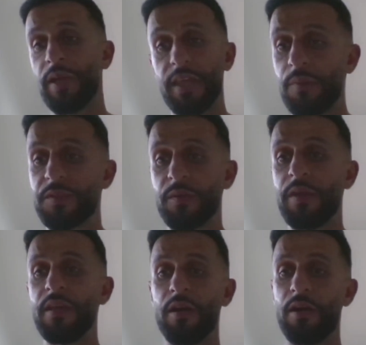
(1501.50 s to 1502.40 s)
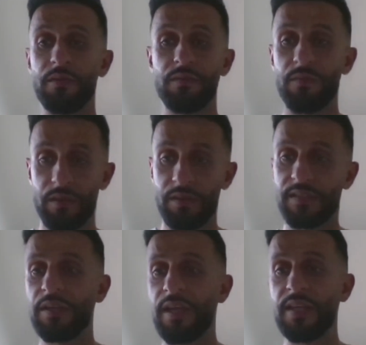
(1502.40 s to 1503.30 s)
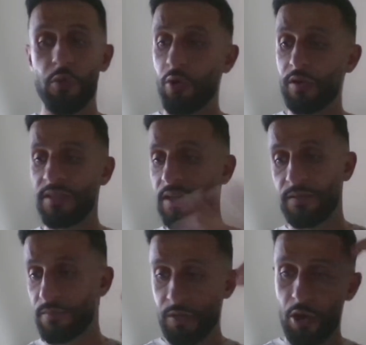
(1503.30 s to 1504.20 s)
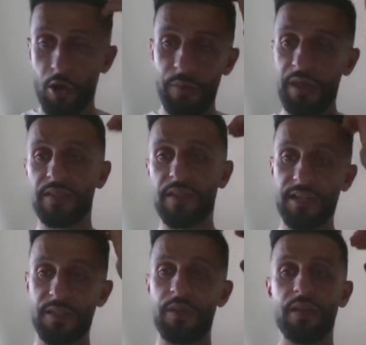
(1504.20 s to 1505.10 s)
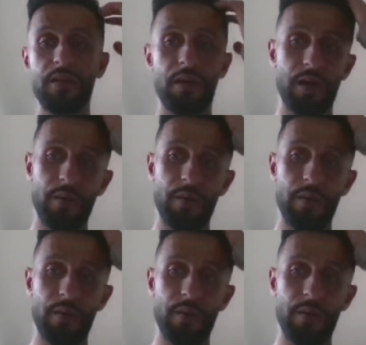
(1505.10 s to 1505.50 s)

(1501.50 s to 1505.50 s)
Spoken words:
bring it up to me on the Sundays, or call me, text me.